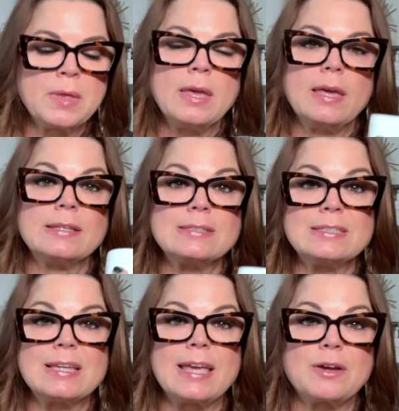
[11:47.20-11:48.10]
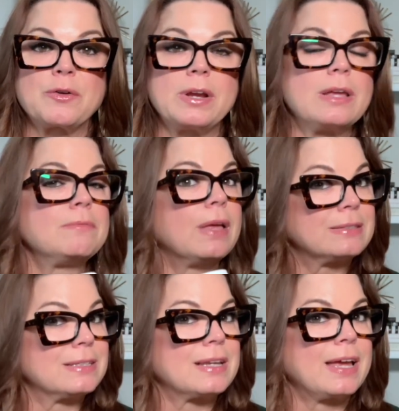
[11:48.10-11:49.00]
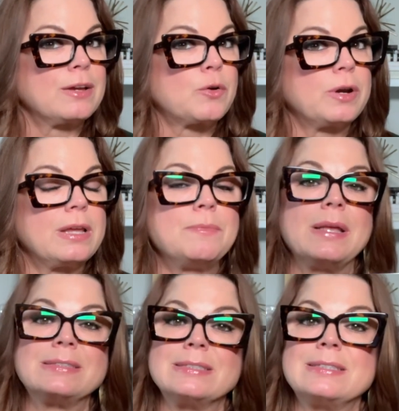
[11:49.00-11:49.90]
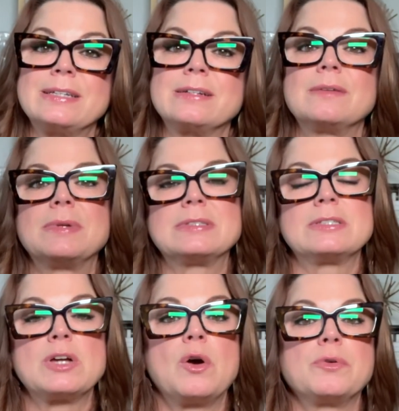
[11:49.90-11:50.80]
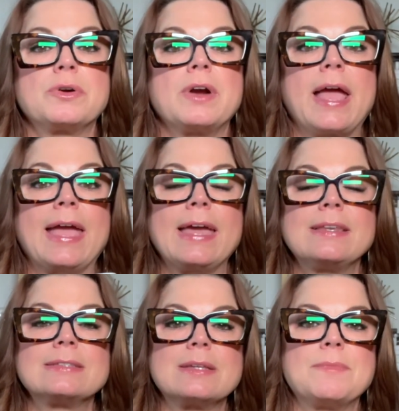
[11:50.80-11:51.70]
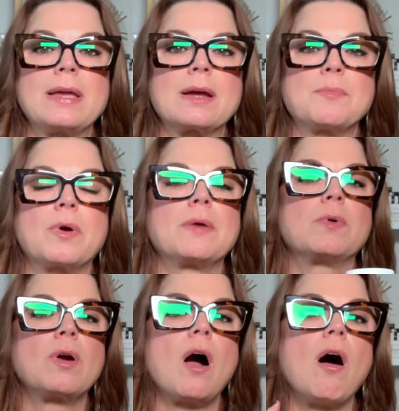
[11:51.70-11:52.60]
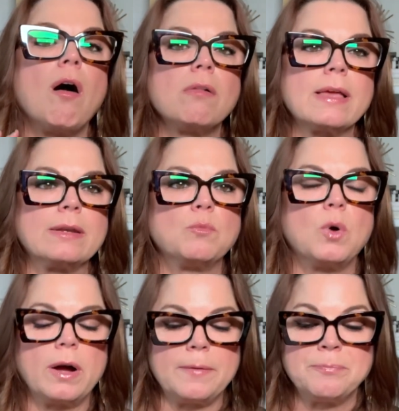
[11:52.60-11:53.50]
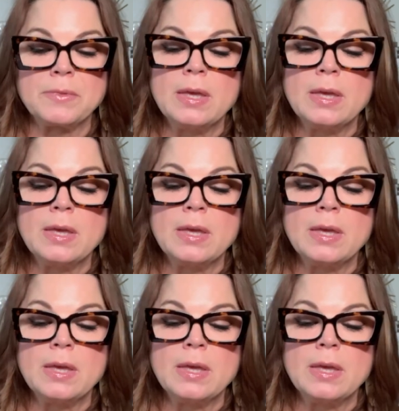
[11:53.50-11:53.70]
It's a day cream, it's a night cream, it's a serum, it's a toner, and it's a makeup primer all in one.